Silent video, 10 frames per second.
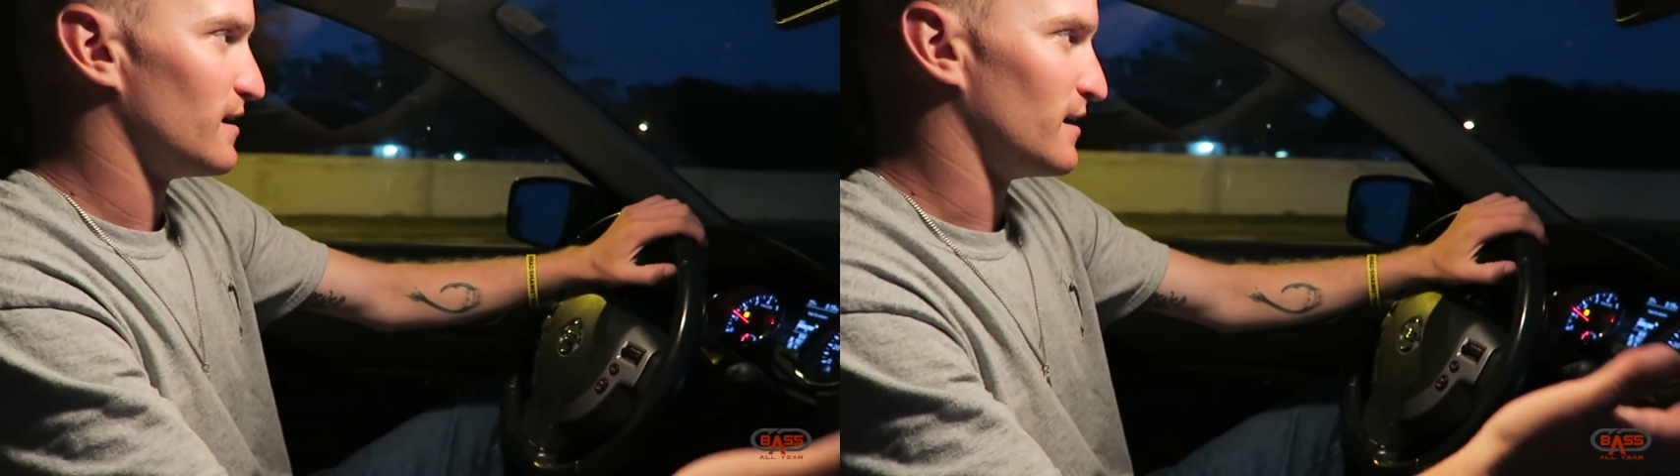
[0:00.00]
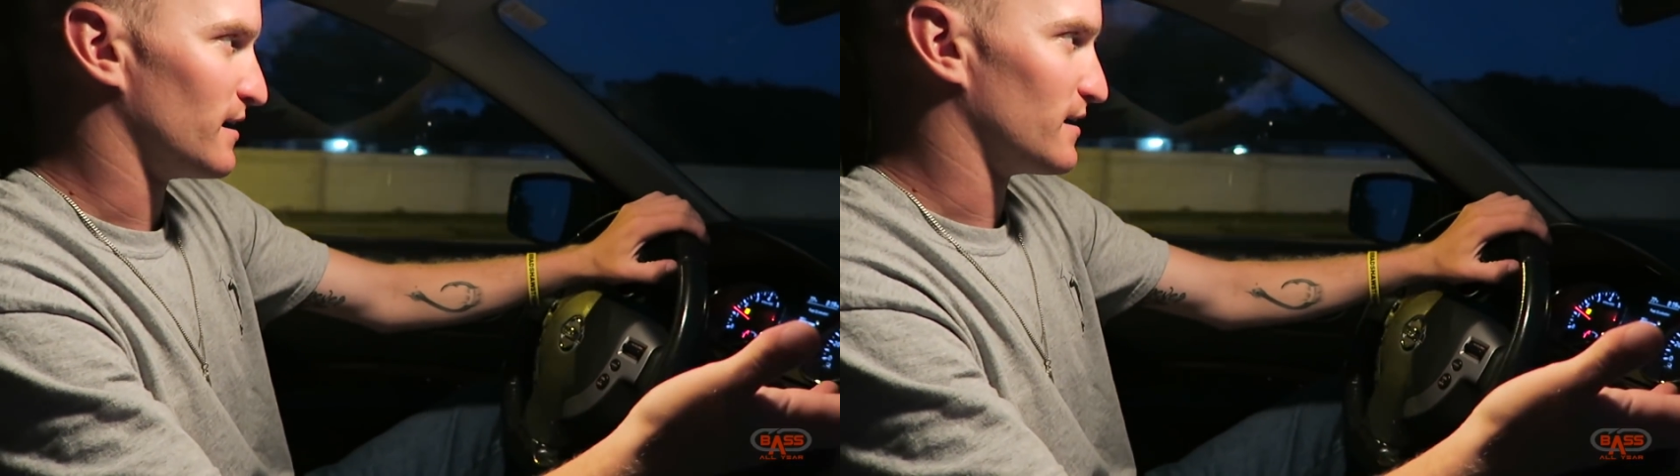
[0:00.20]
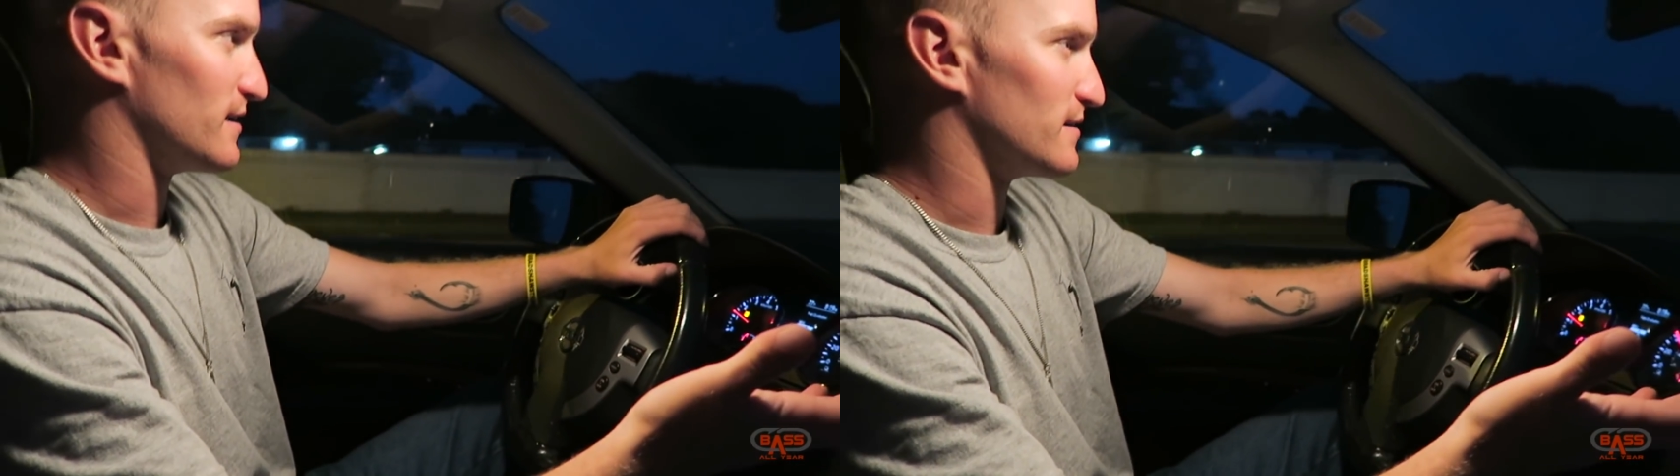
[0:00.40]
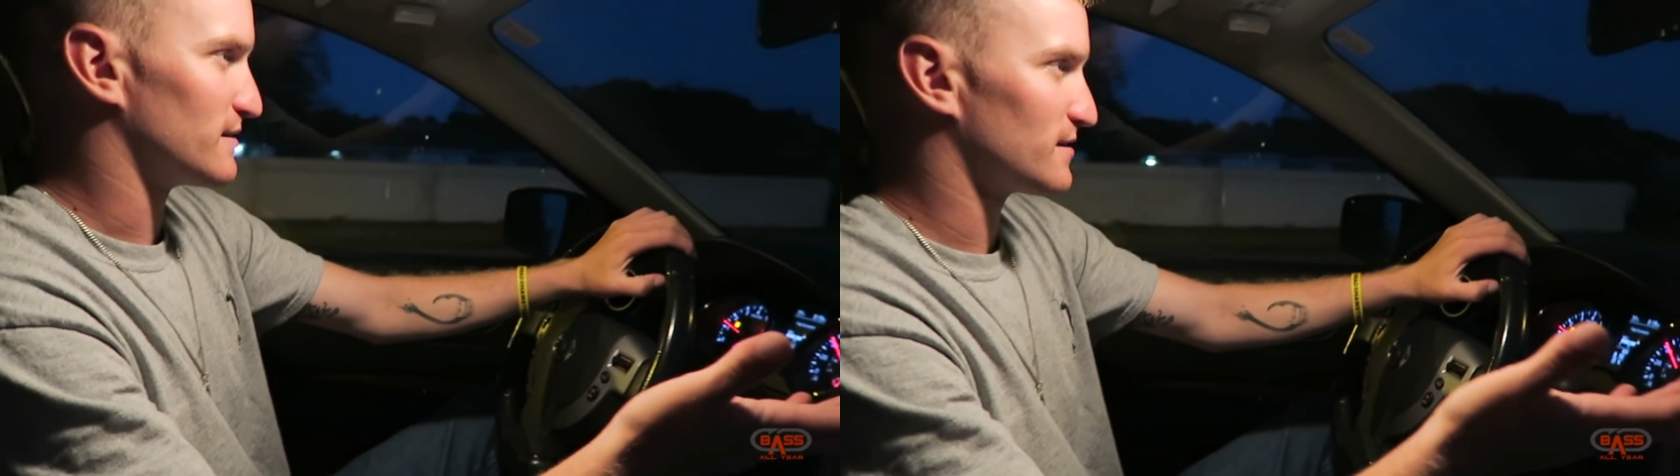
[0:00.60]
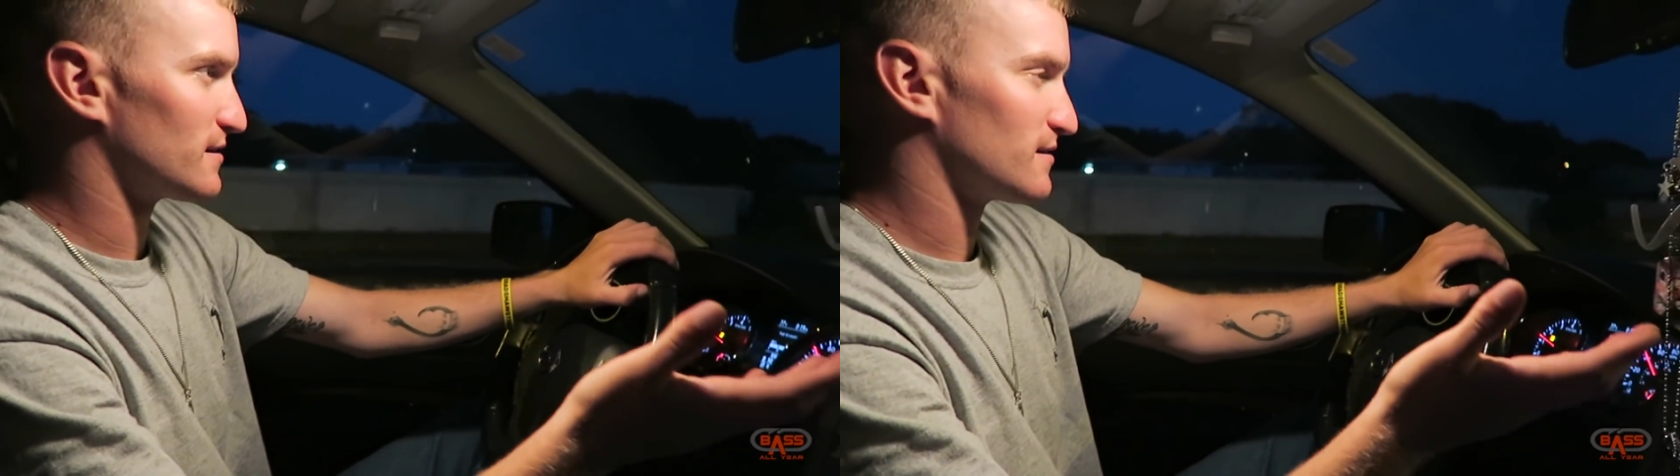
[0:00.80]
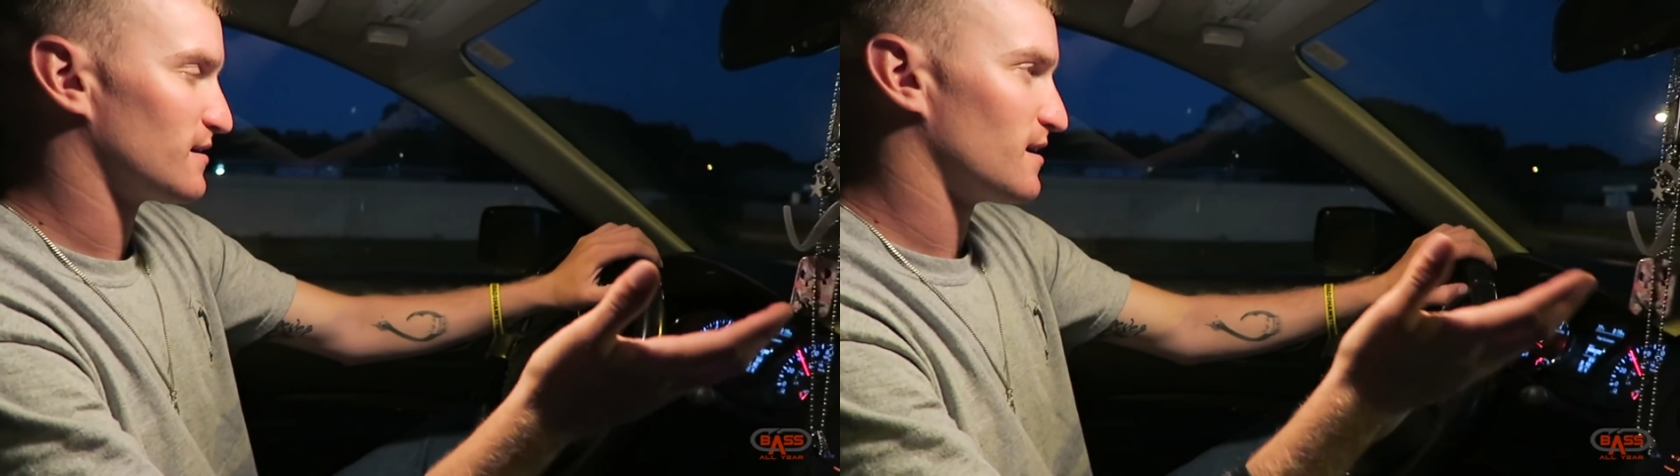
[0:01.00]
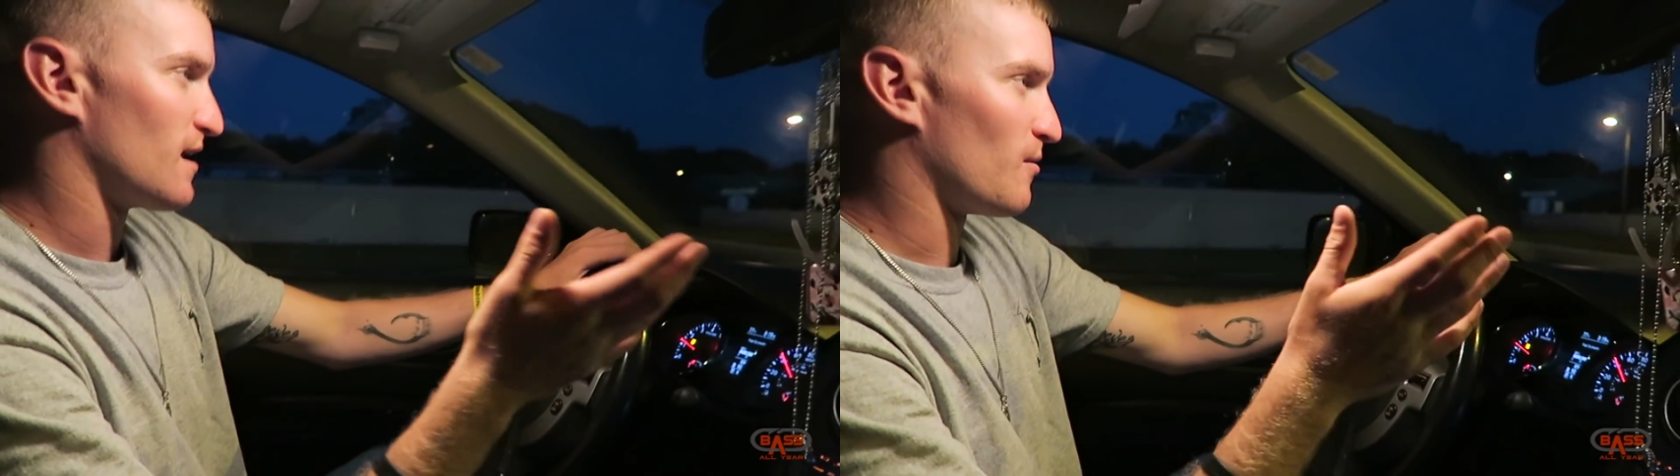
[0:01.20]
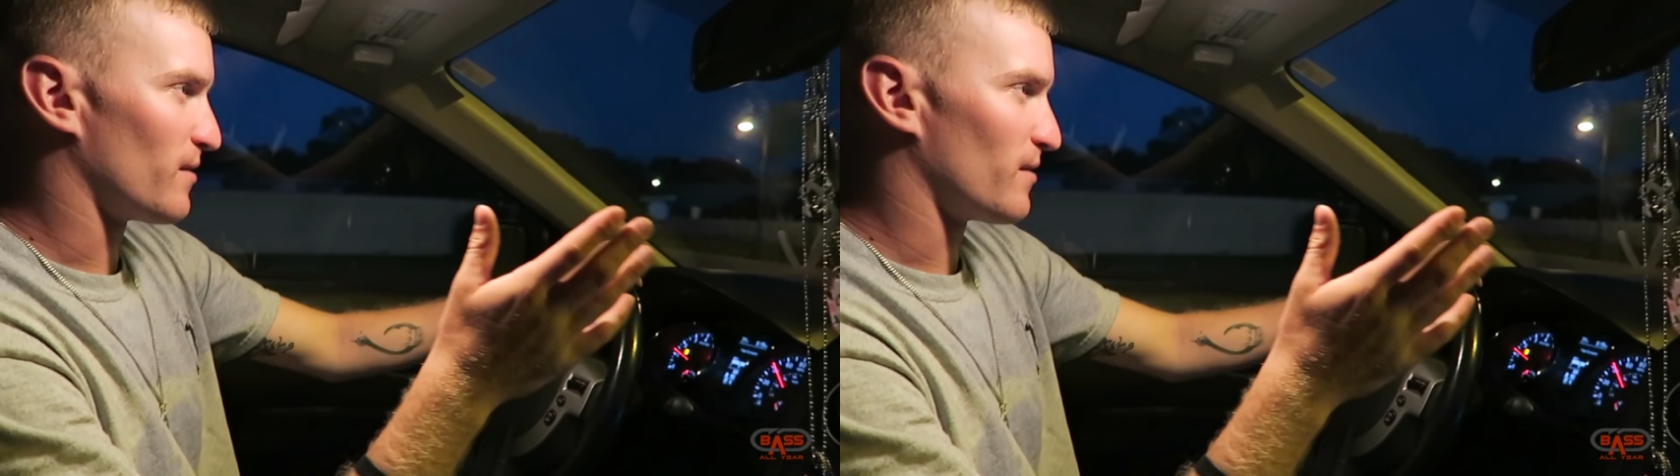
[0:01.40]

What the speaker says: and I